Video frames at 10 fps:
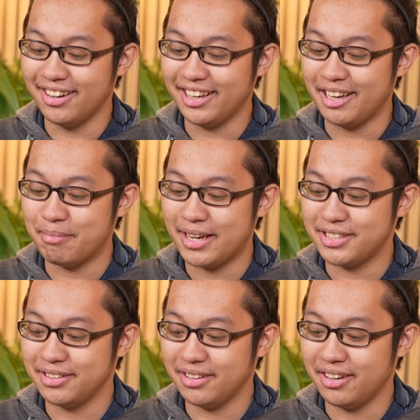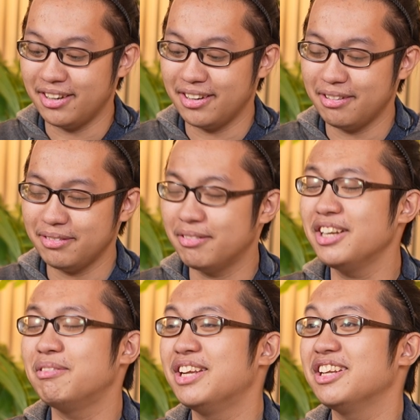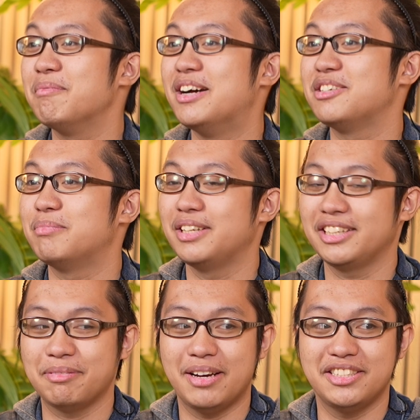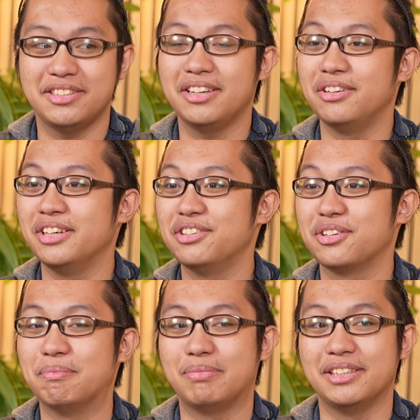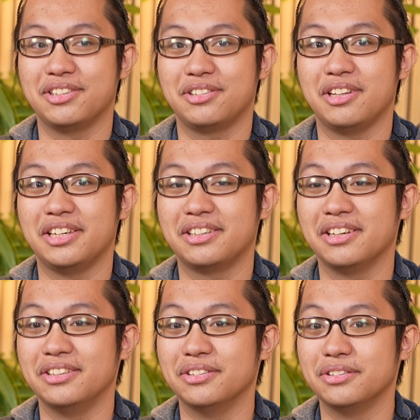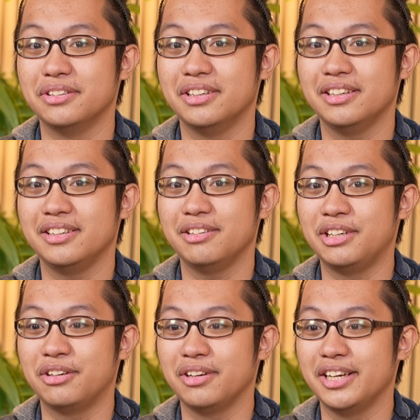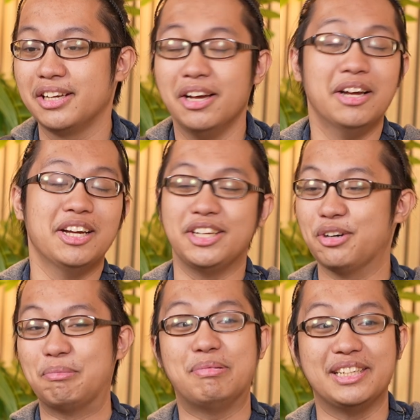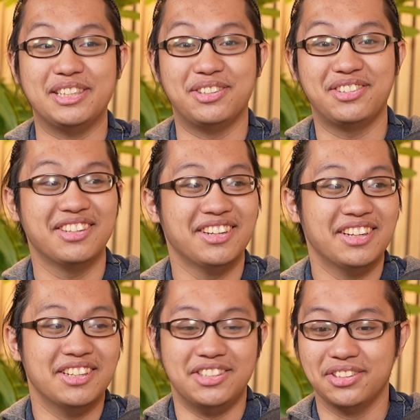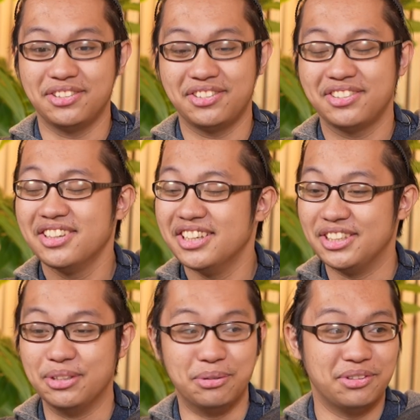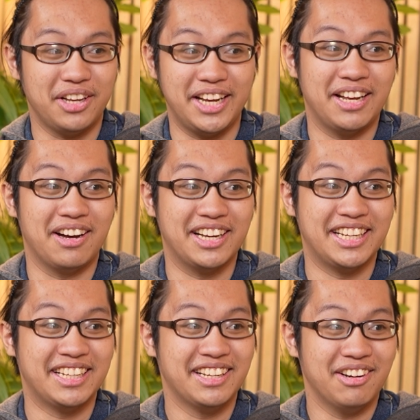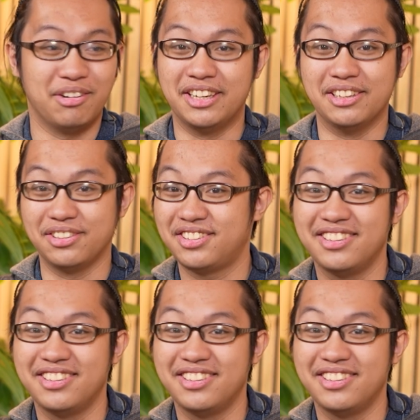imagine well not imagine, but like imagine in some places like they're like, yo, please just use AI or else